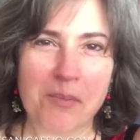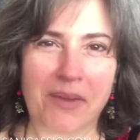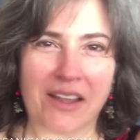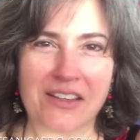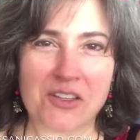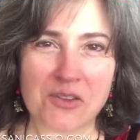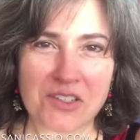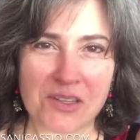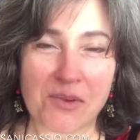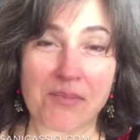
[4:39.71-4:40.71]
but
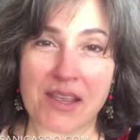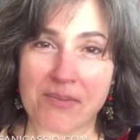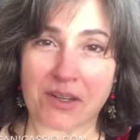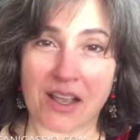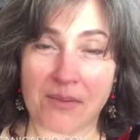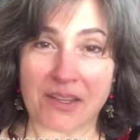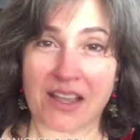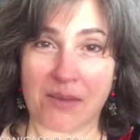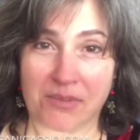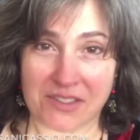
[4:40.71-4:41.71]
usually when people come to
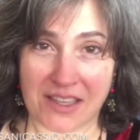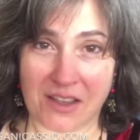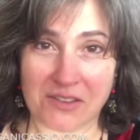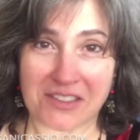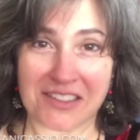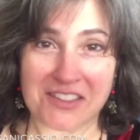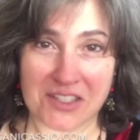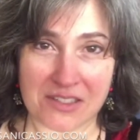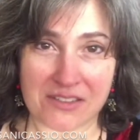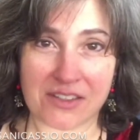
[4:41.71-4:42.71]
couples counseling,
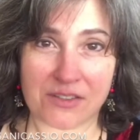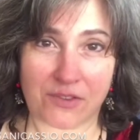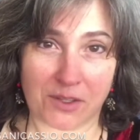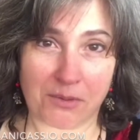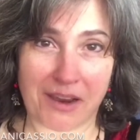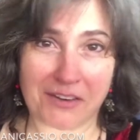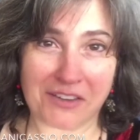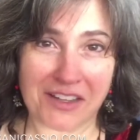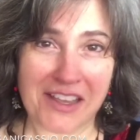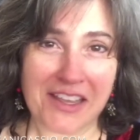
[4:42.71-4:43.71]
just for the
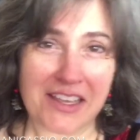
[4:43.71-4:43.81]
record,